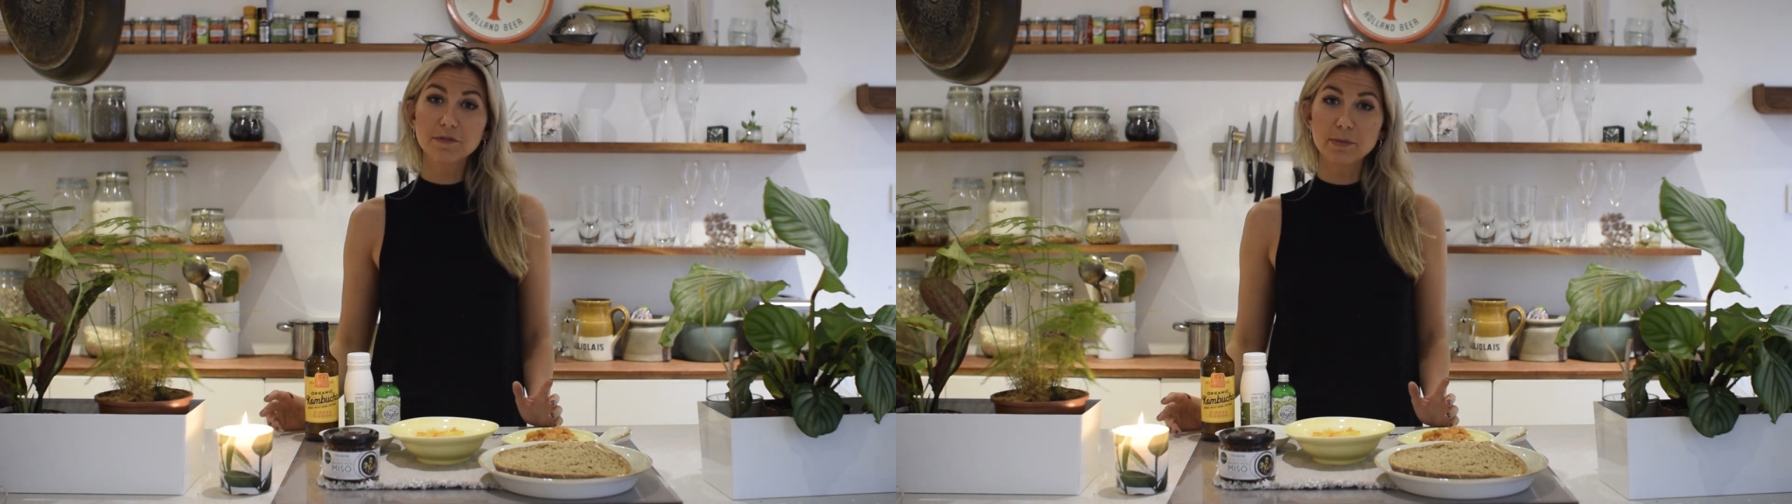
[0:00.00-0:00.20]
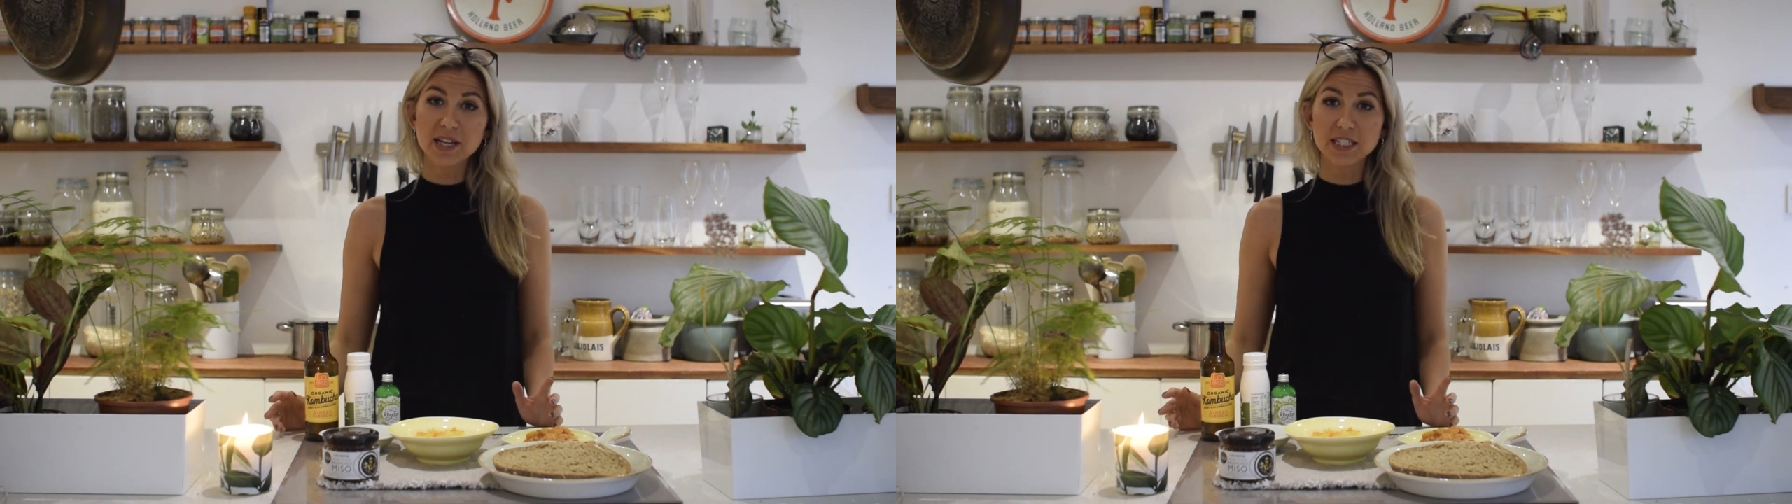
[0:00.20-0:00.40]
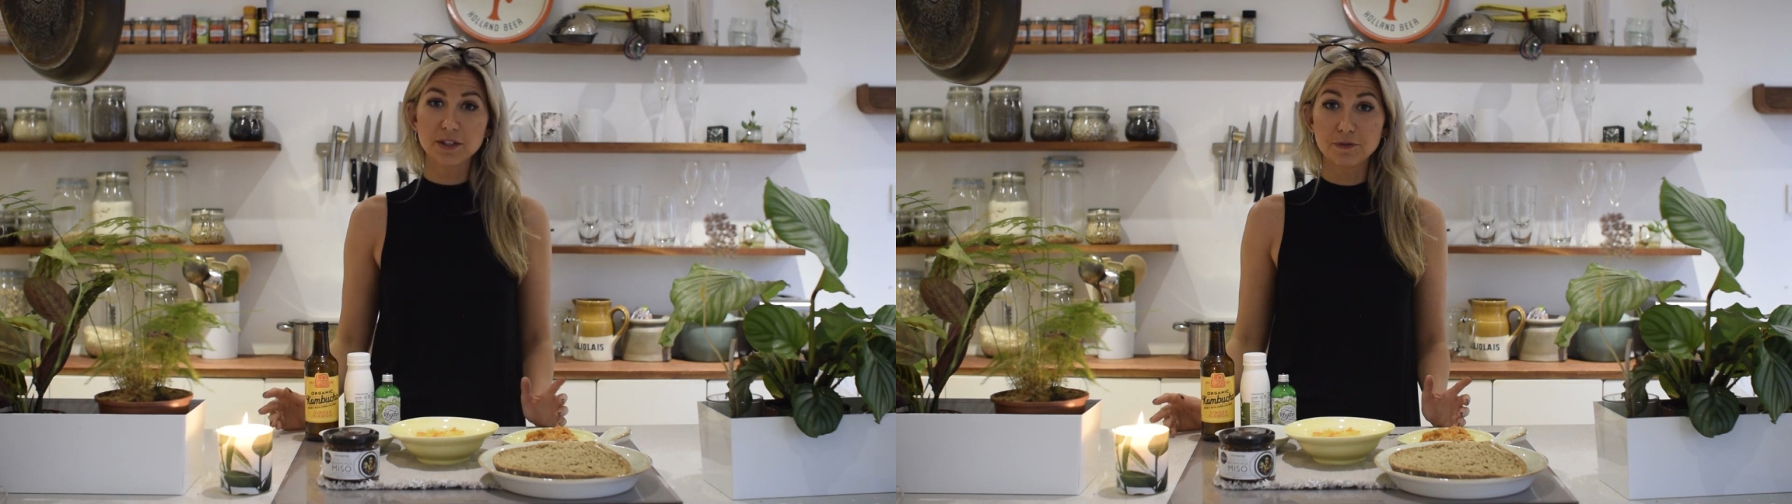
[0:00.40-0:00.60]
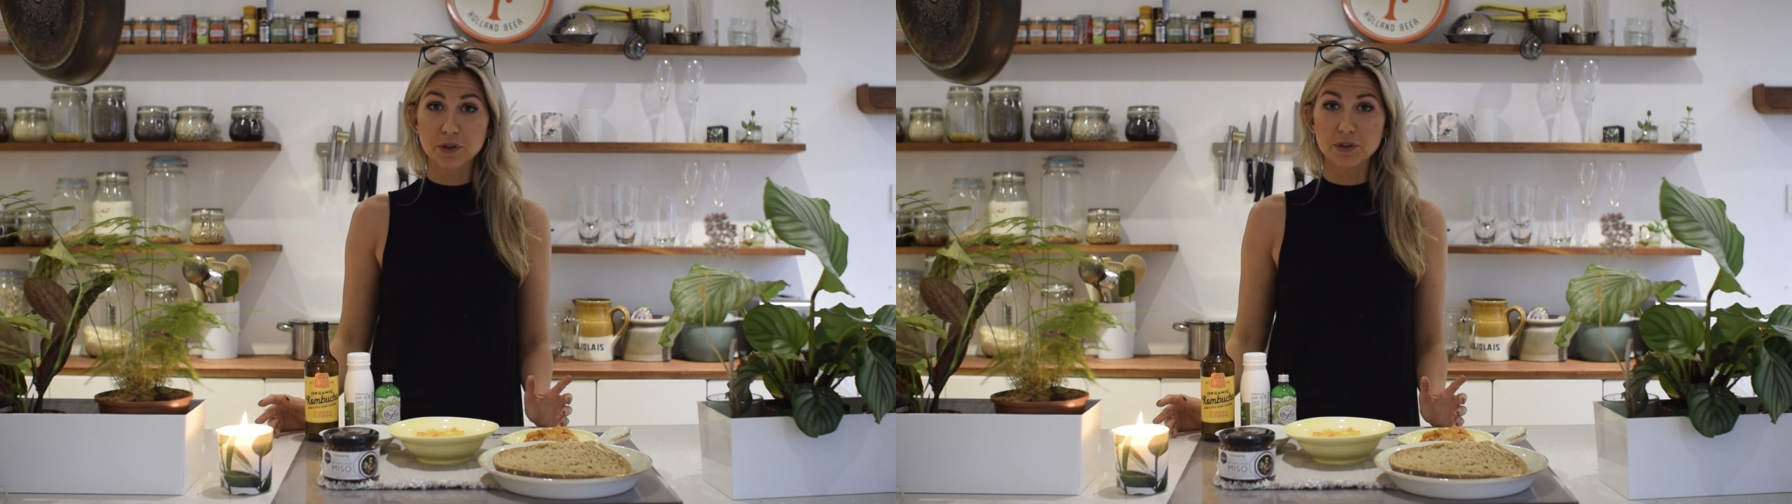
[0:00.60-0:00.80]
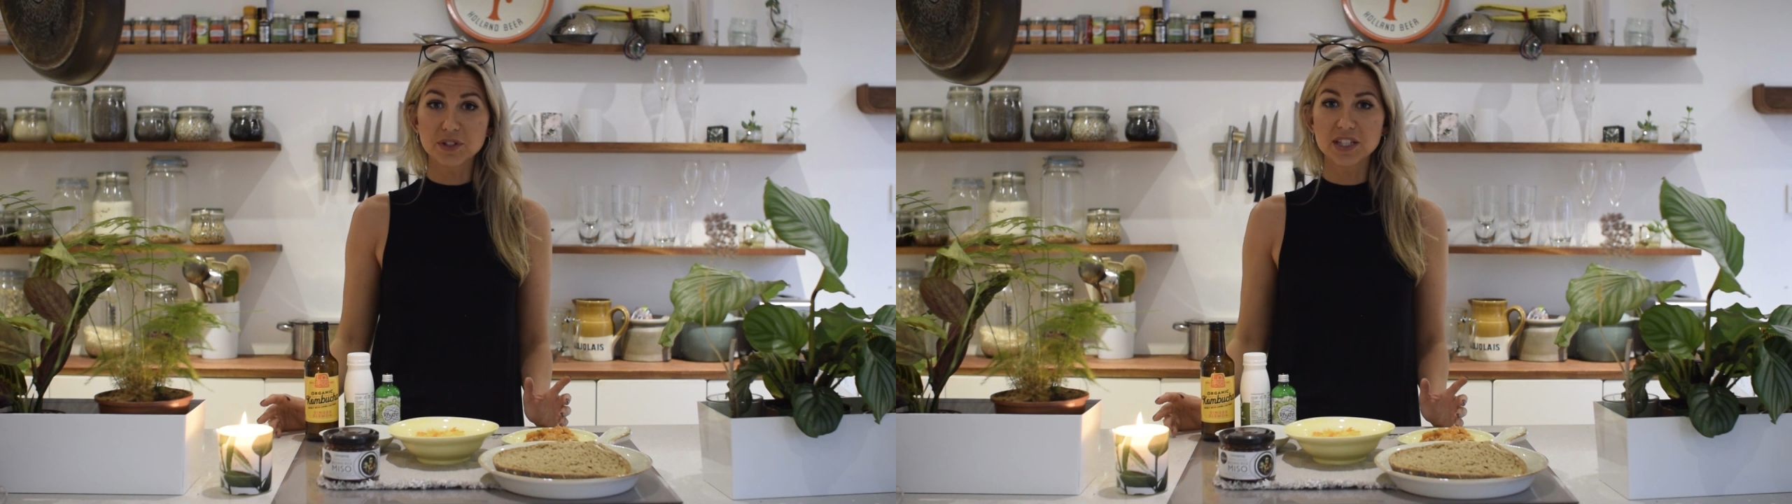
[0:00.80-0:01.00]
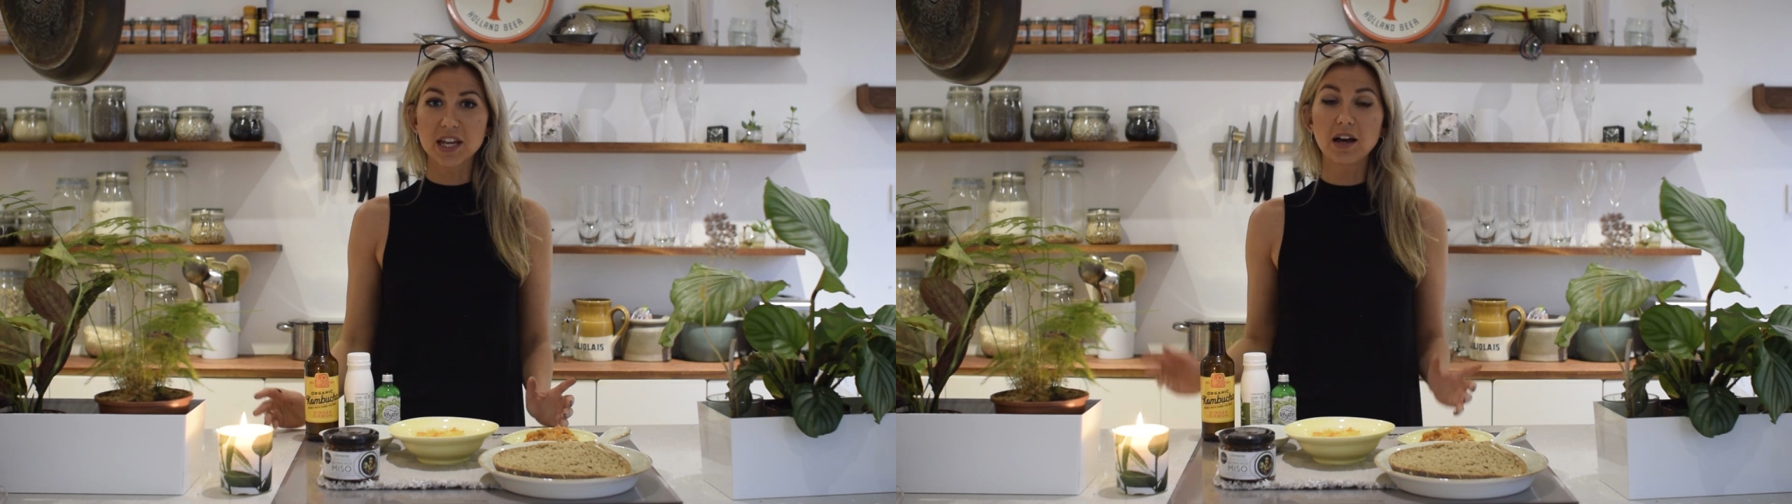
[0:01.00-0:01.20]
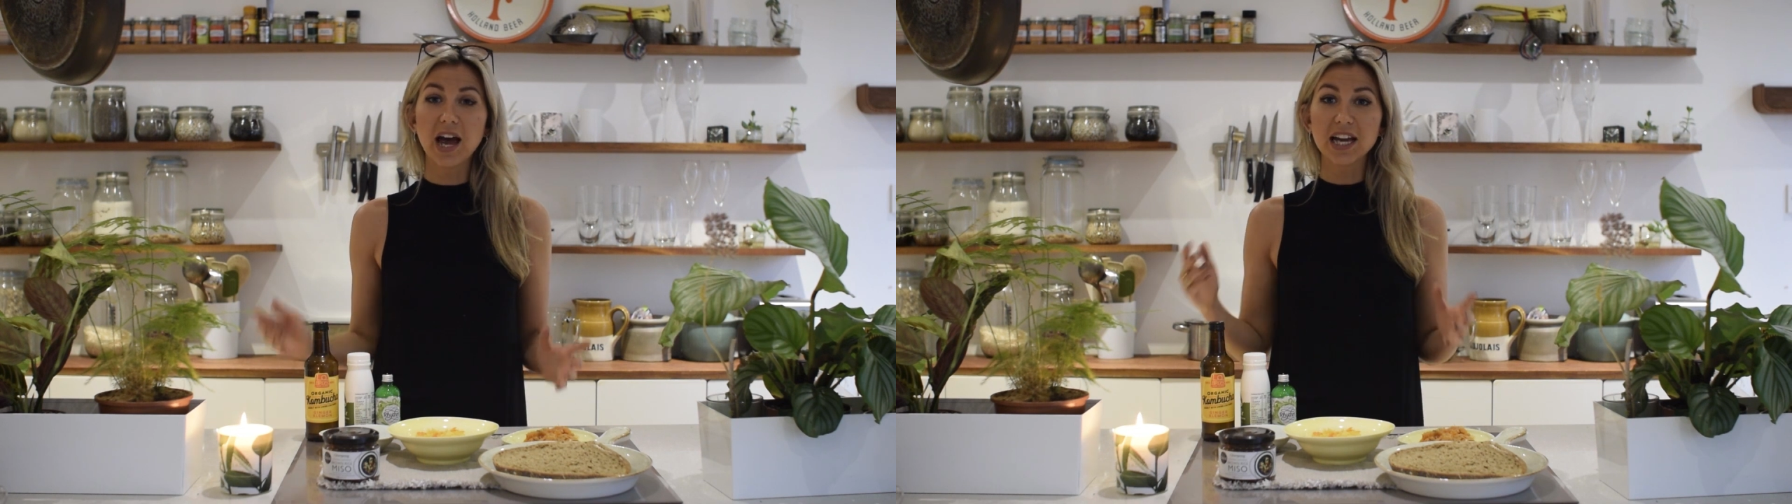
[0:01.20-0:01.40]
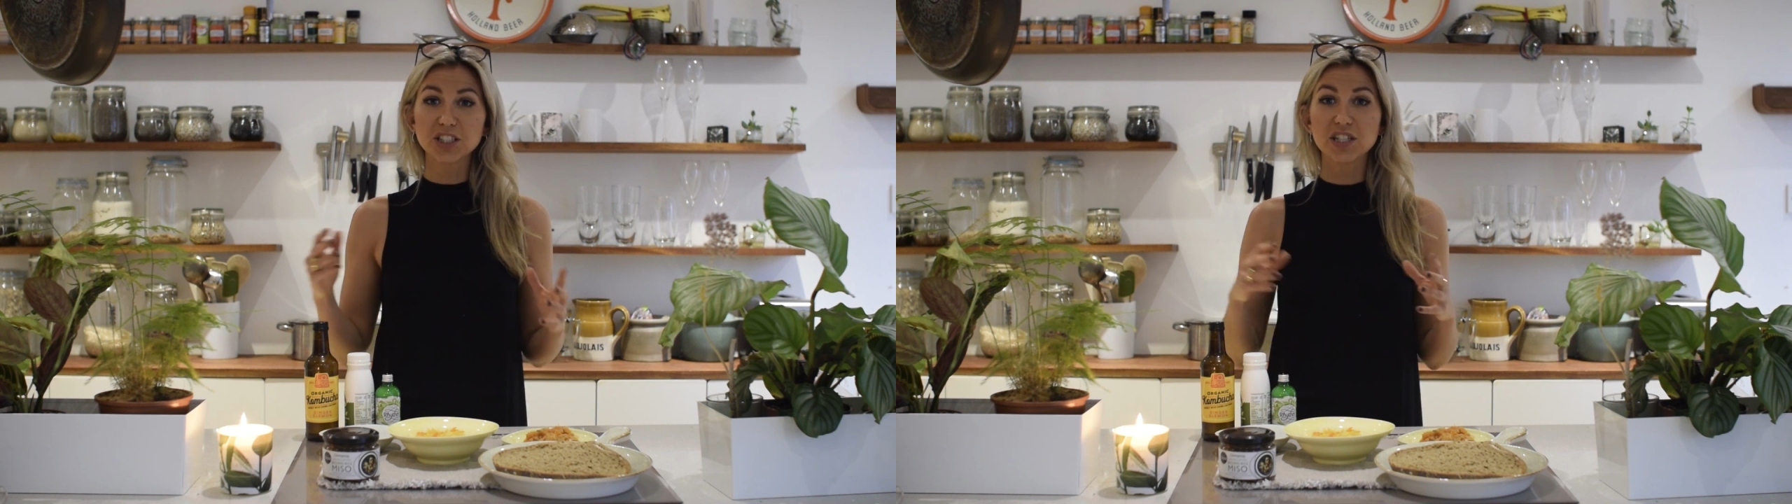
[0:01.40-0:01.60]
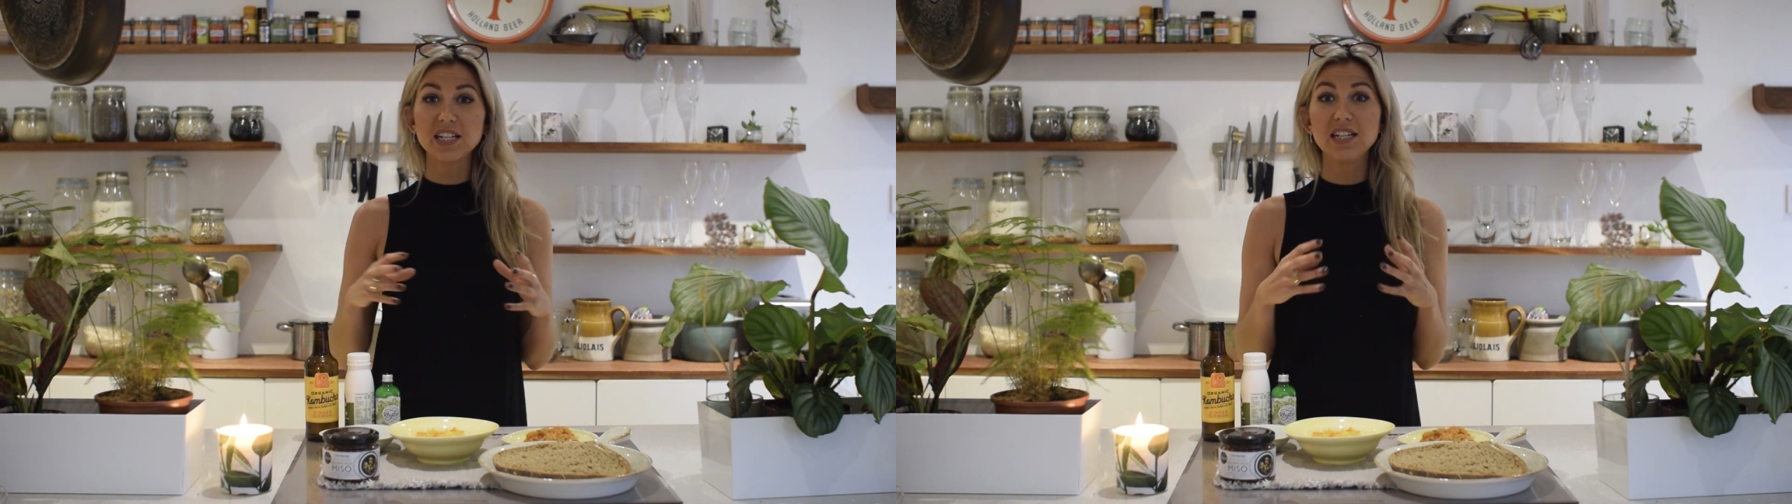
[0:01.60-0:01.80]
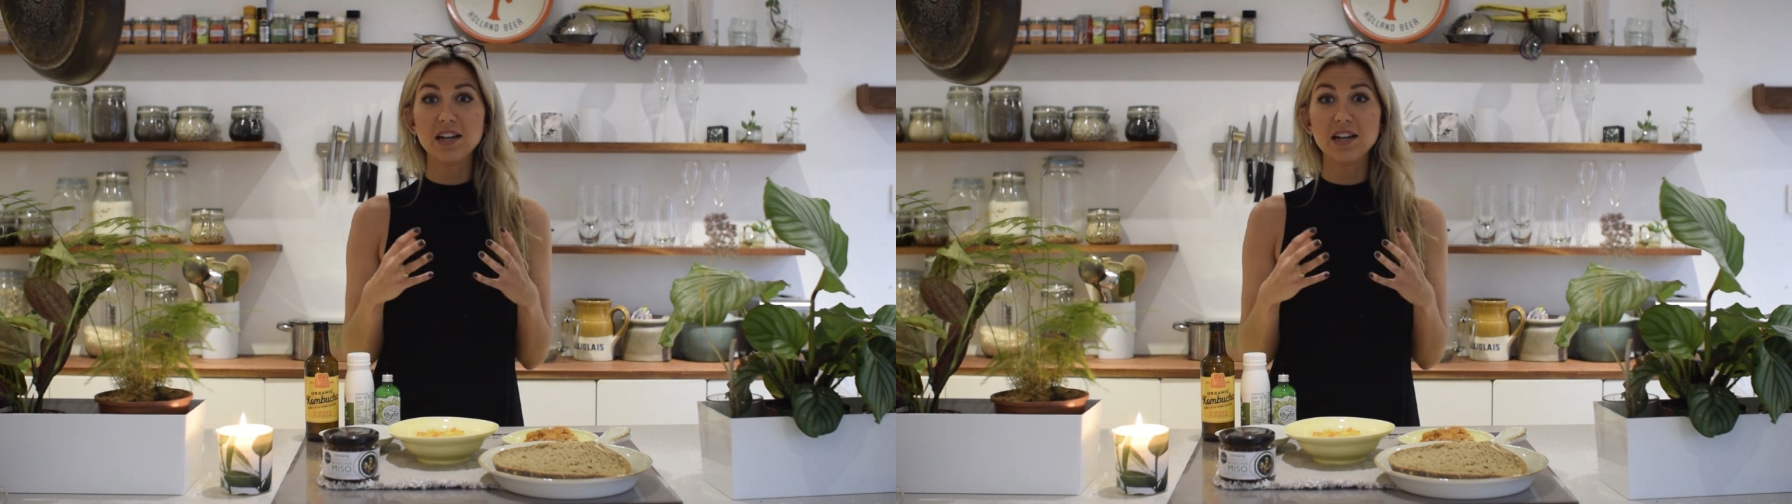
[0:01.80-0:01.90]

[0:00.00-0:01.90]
fermented foods that are actually